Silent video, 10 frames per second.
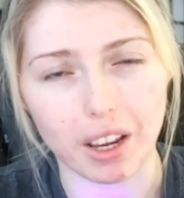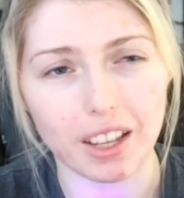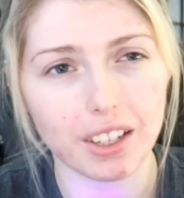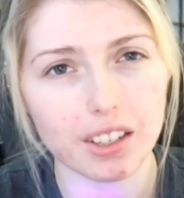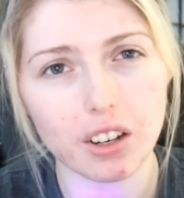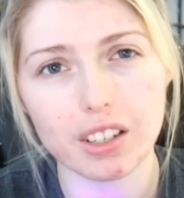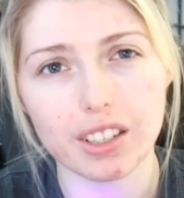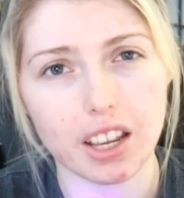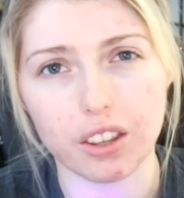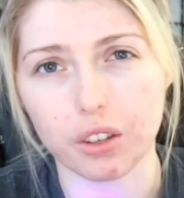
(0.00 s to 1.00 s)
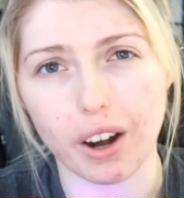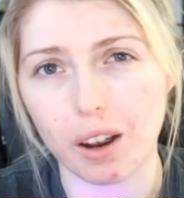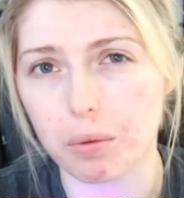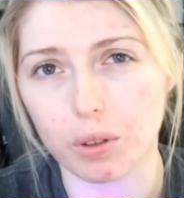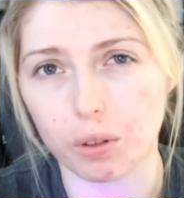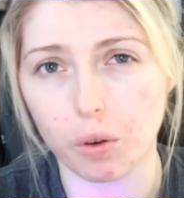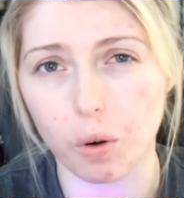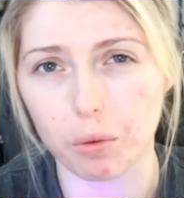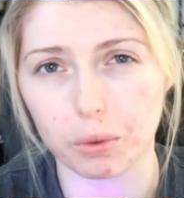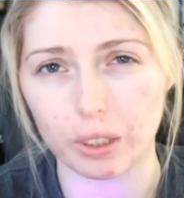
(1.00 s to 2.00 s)
And that's not to say that they're absolutely
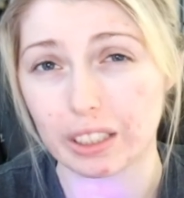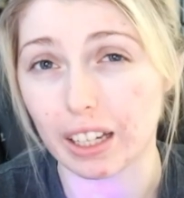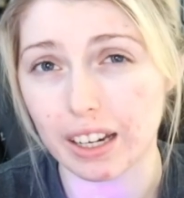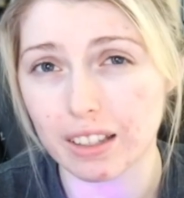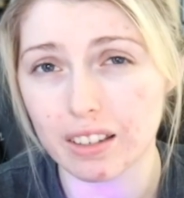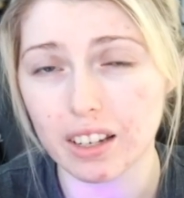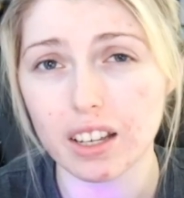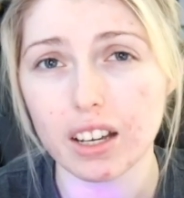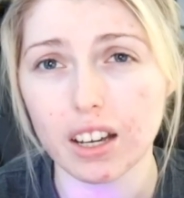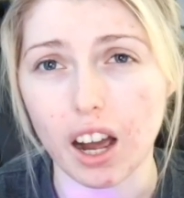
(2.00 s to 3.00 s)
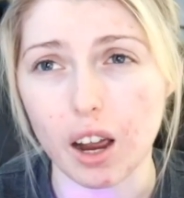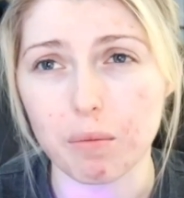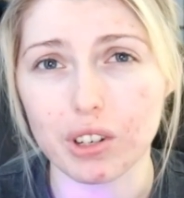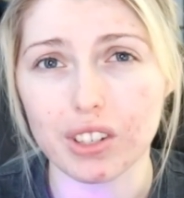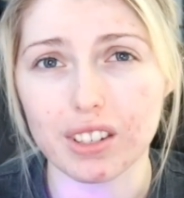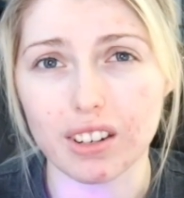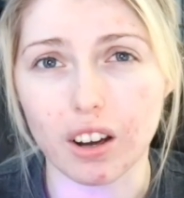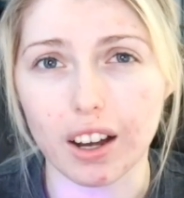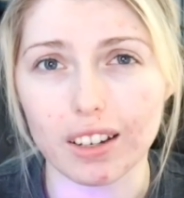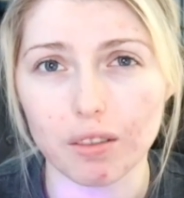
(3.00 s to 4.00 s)
horrible designs. I'm just
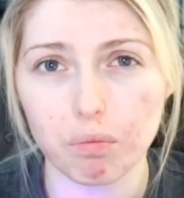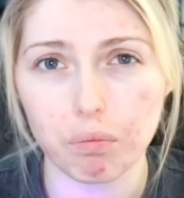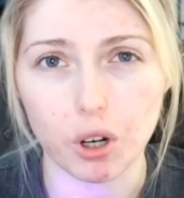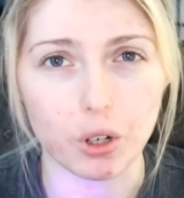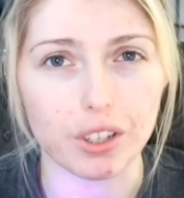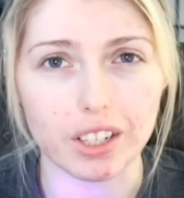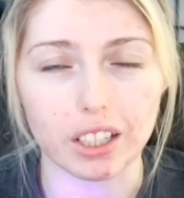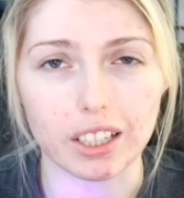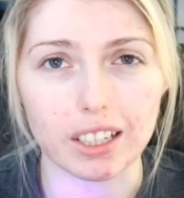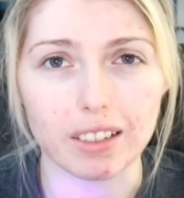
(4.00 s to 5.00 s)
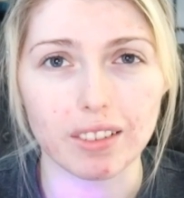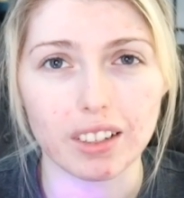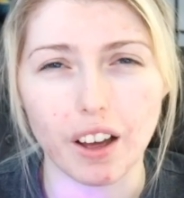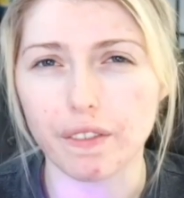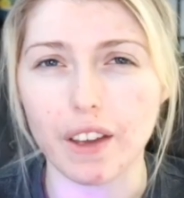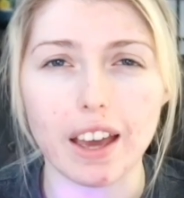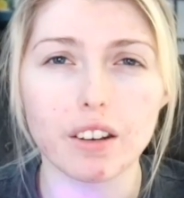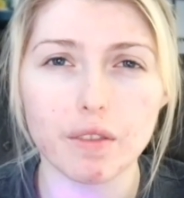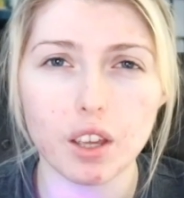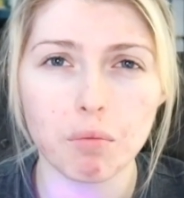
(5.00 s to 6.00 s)
not personally a fan
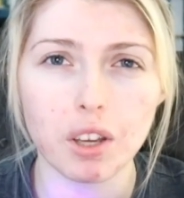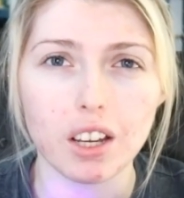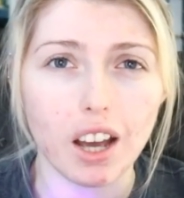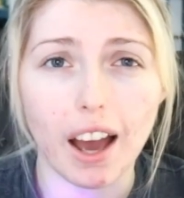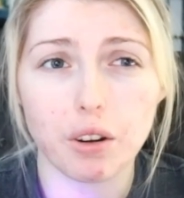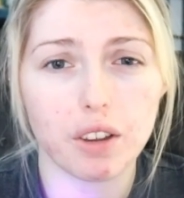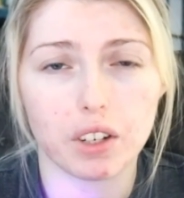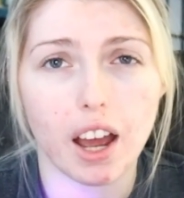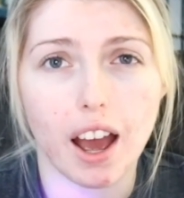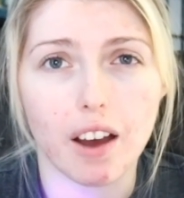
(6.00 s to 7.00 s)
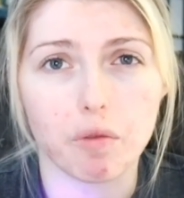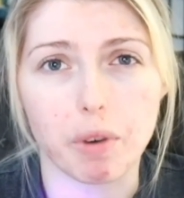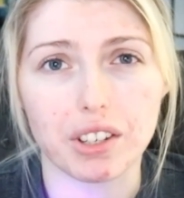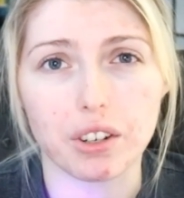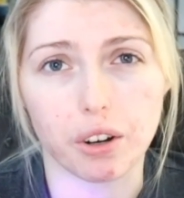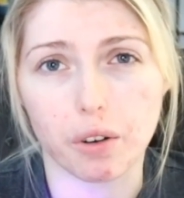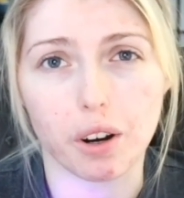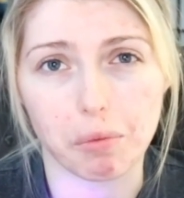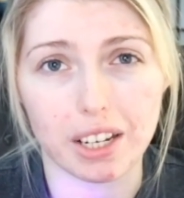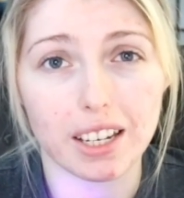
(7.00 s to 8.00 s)
of them. I don't even have my starter
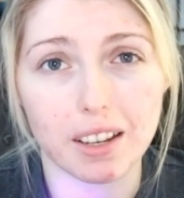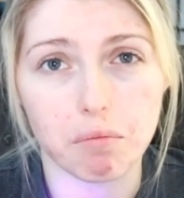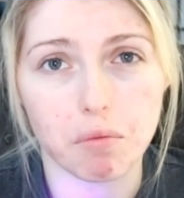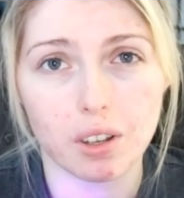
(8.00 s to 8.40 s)
on my team.